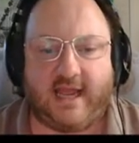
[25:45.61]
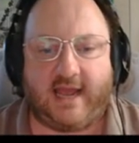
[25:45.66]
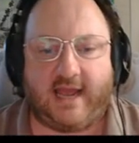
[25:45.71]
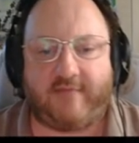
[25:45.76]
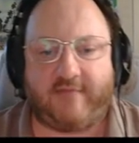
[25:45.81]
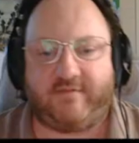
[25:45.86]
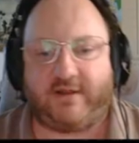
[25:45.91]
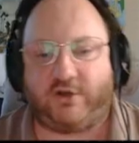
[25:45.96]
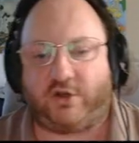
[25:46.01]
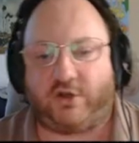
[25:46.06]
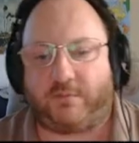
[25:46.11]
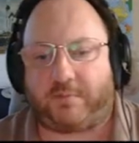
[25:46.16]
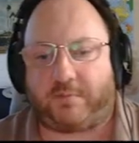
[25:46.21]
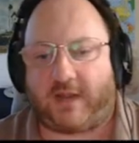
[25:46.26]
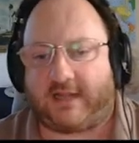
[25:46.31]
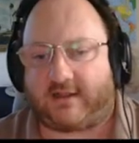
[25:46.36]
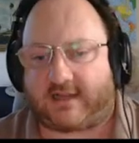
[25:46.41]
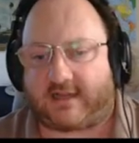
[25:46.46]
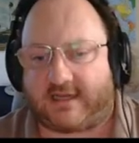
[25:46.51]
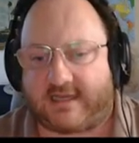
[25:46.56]
and then you can
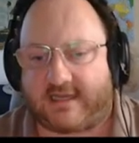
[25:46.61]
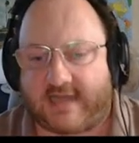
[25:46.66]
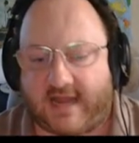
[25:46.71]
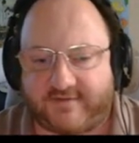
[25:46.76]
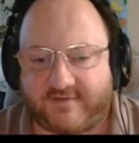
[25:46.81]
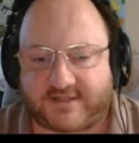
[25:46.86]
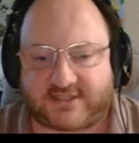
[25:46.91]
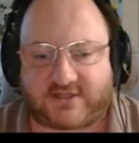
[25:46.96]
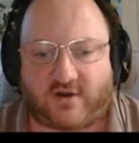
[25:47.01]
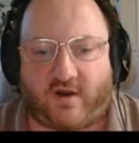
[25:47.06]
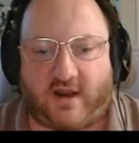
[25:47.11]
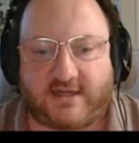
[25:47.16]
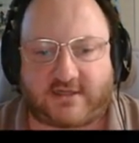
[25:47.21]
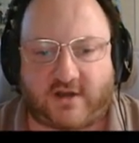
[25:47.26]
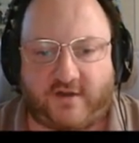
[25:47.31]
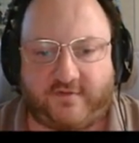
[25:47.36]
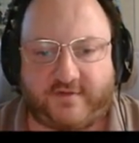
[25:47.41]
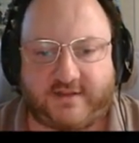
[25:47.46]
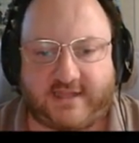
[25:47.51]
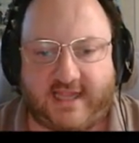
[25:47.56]
play like another site
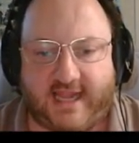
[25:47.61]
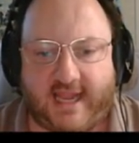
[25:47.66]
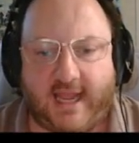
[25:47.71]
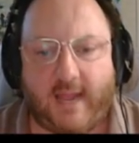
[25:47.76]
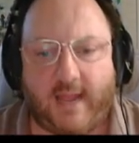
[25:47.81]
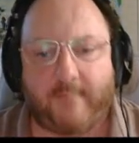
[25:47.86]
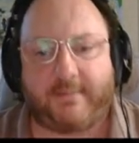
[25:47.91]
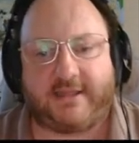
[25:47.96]
over there,